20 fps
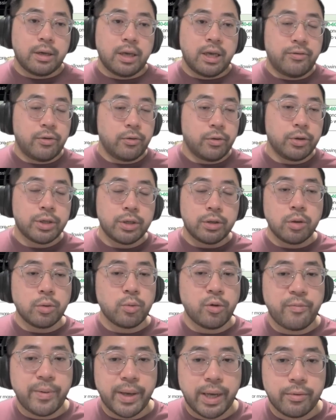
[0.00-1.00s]
if you're using
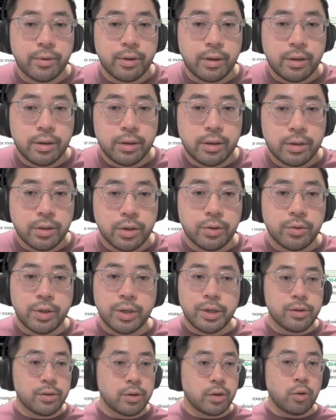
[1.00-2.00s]
Lone Wolf Peyra, you
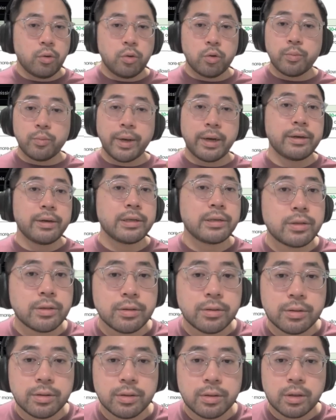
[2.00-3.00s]
either go Uberius
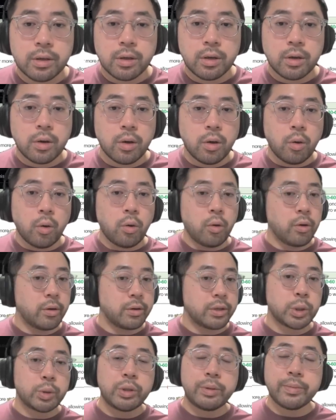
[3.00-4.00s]
Tooth
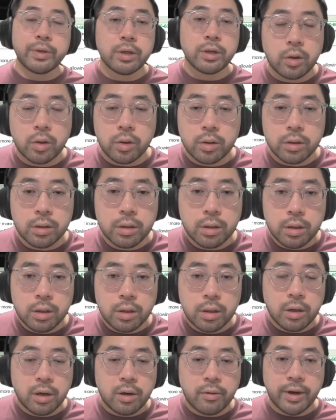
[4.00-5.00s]
or Sweet Miracle,
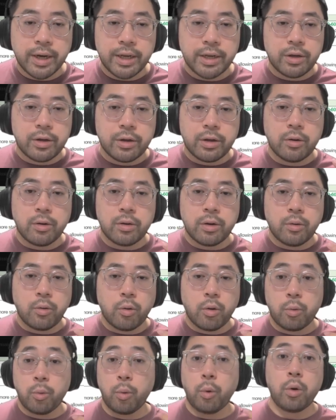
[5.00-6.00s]
right?
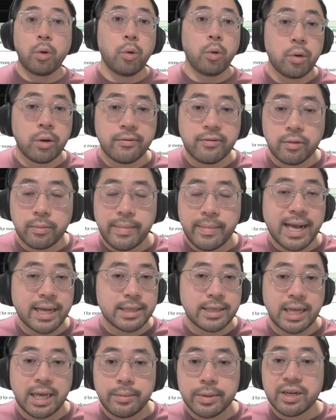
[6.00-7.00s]
Or Warhorn for
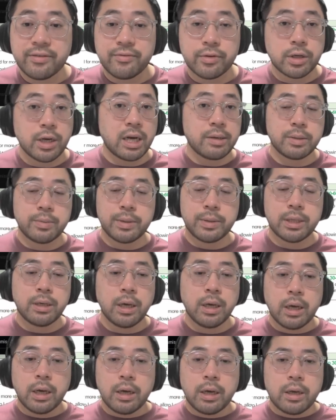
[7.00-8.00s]
max damage if you're top speed.
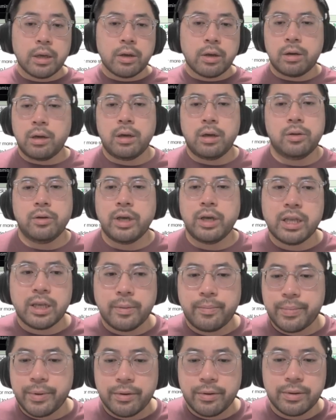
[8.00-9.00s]
You're not looking
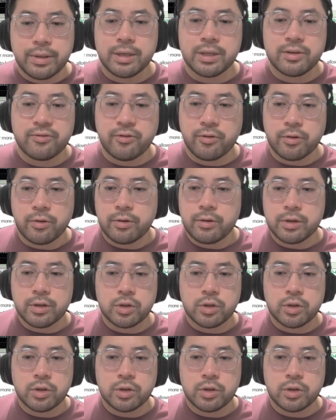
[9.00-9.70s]
to build this for